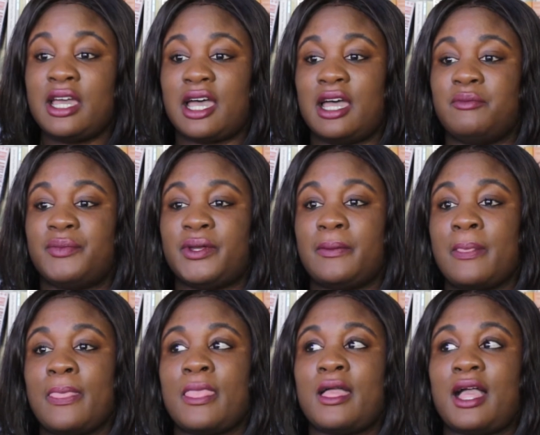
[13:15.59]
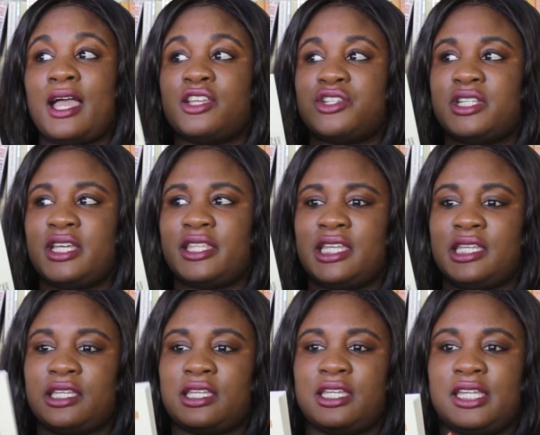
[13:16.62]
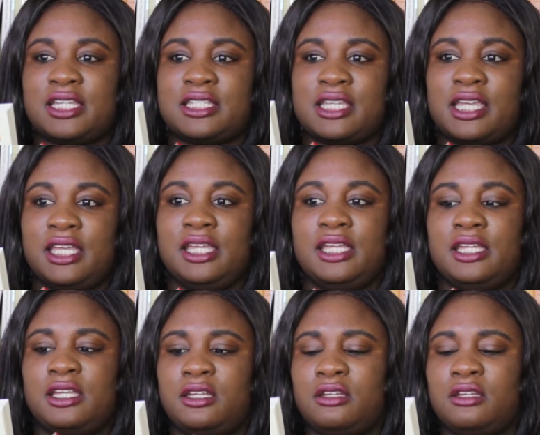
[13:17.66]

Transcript: But actually, I think Kiese